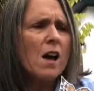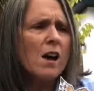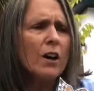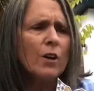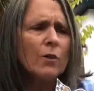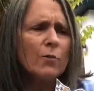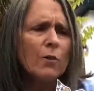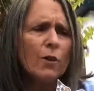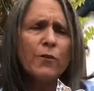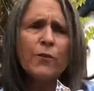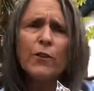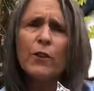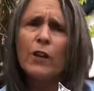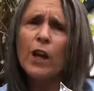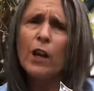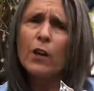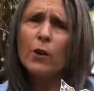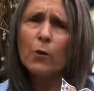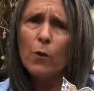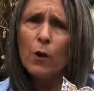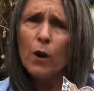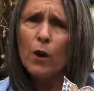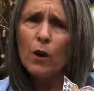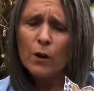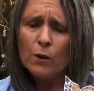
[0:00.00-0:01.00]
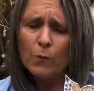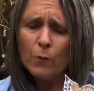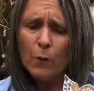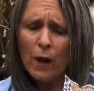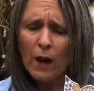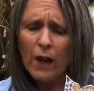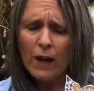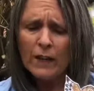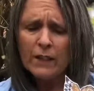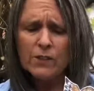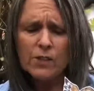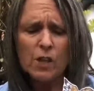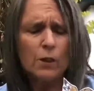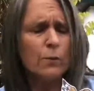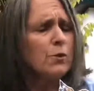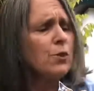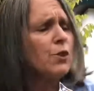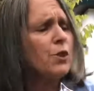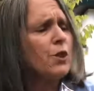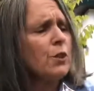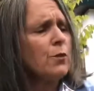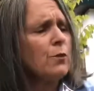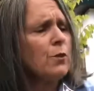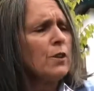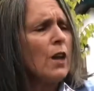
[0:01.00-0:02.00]
Gruffalo, why
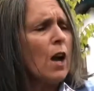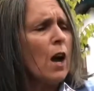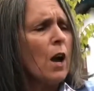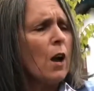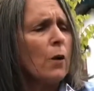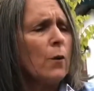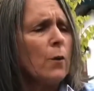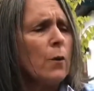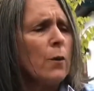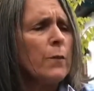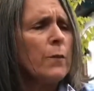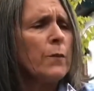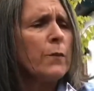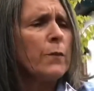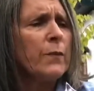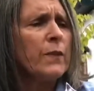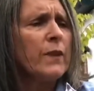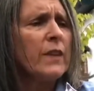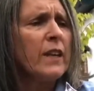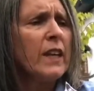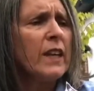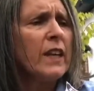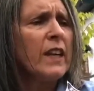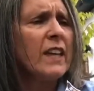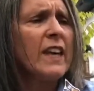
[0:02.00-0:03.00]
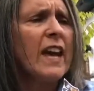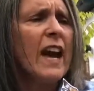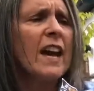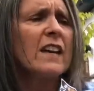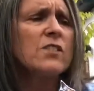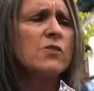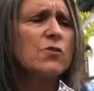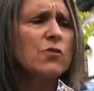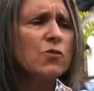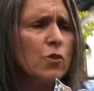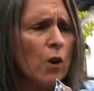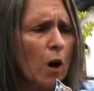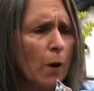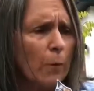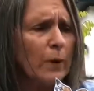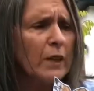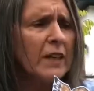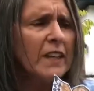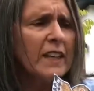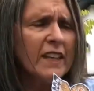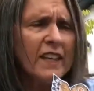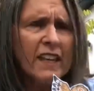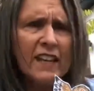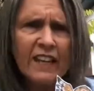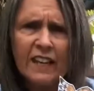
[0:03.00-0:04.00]
don't you know? He has
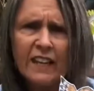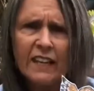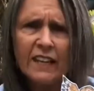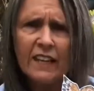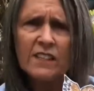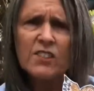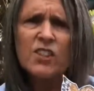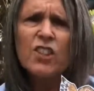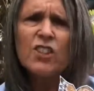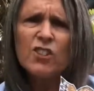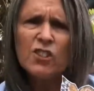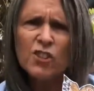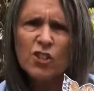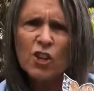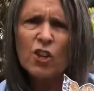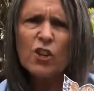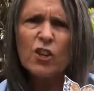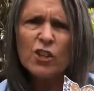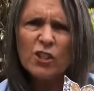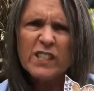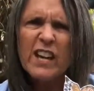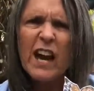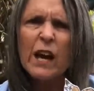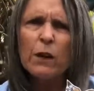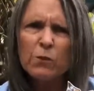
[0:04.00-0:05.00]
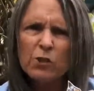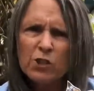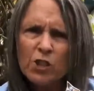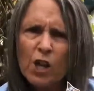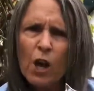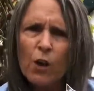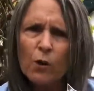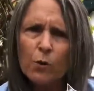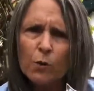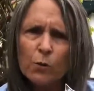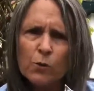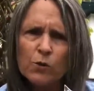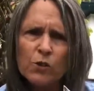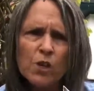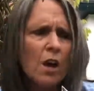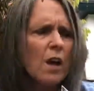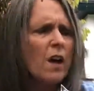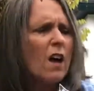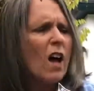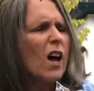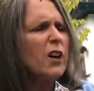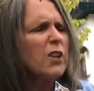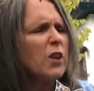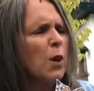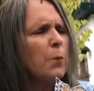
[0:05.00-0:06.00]
knobbly knees and turned out
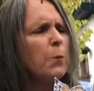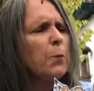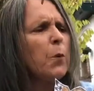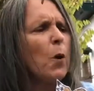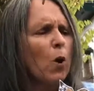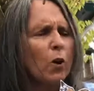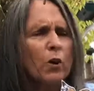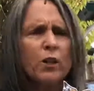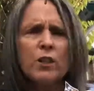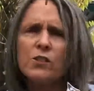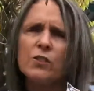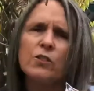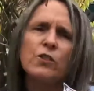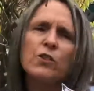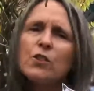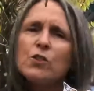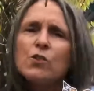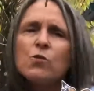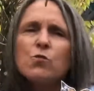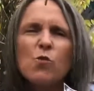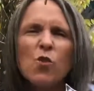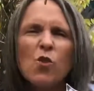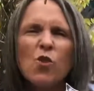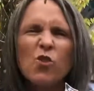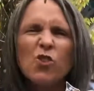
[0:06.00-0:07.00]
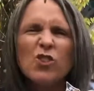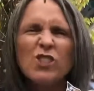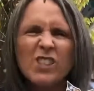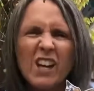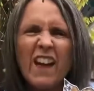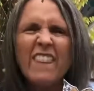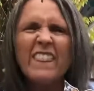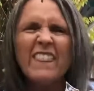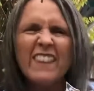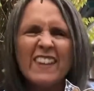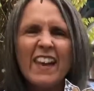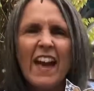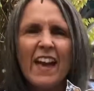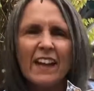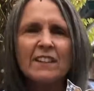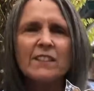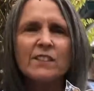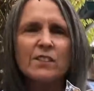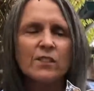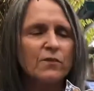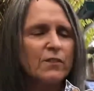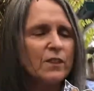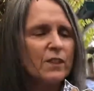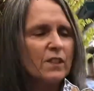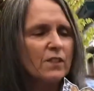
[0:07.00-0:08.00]
toes and a poisonous wart at the end
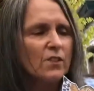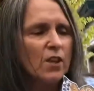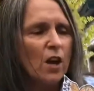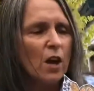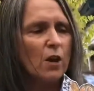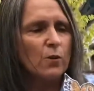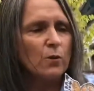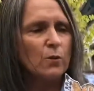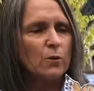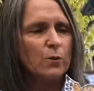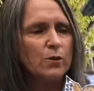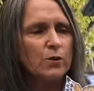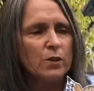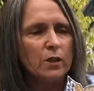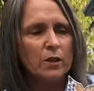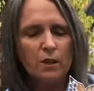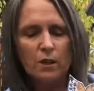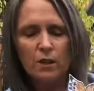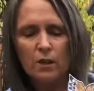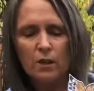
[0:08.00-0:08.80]
of his nose.